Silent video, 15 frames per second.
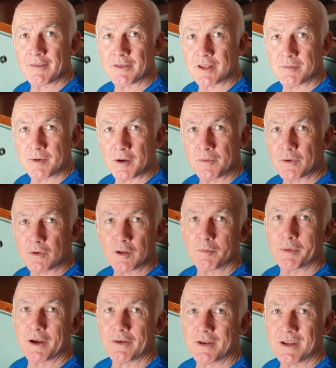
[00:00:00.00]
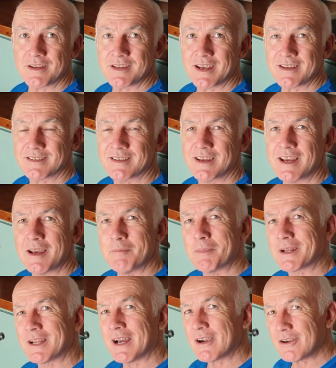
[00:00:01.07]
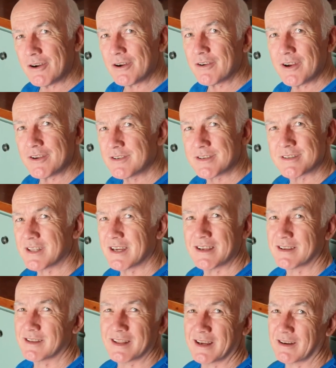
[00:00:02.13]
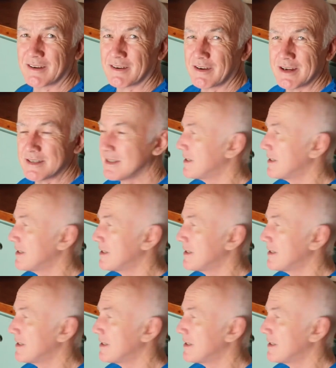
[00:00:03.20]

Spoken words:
at the moment, all the parent insects. But now cockroaches, they are crazy